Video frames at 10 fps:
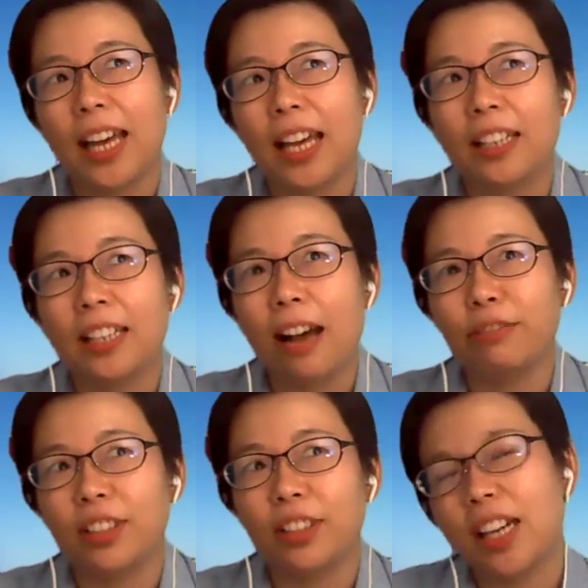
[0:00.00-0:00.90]
Then
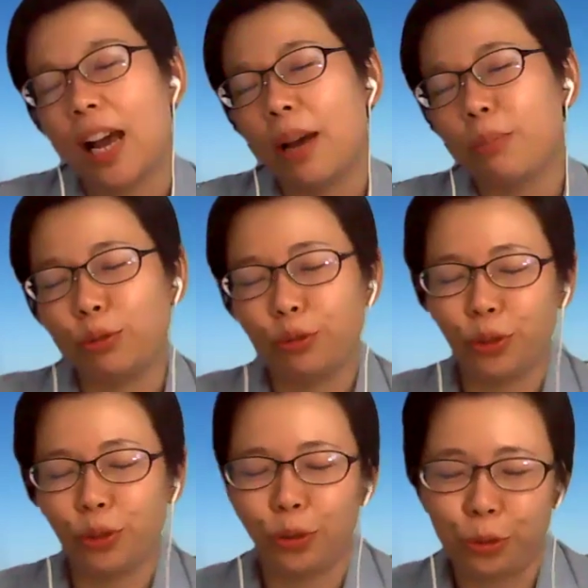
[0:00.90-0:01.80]
after that, I moved
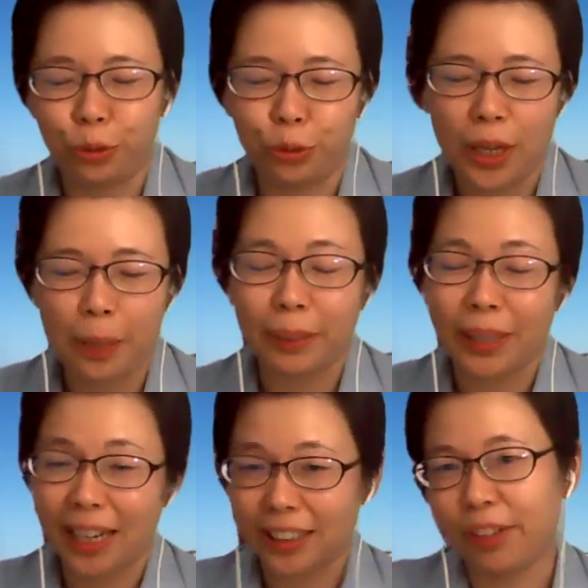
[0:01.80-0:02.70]
to
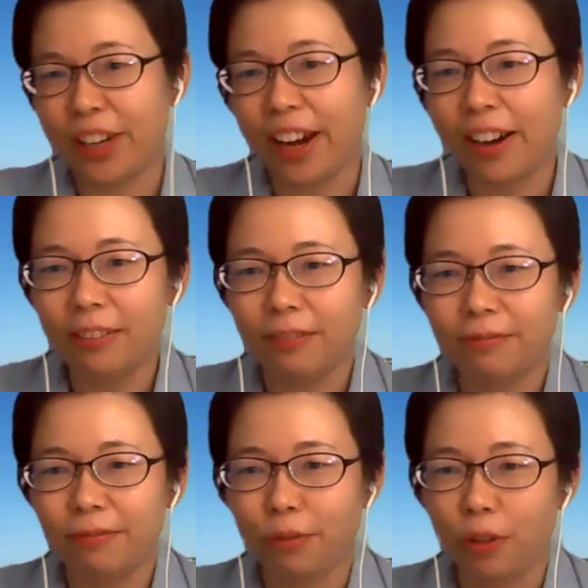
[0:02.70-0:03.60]
palliative care
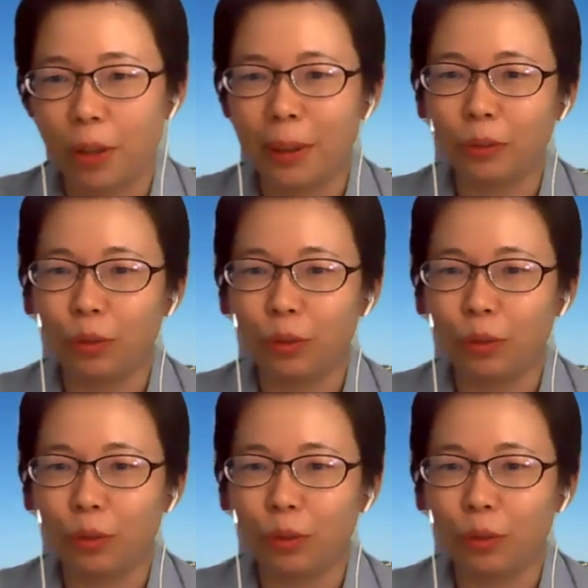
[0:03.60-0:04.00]
for about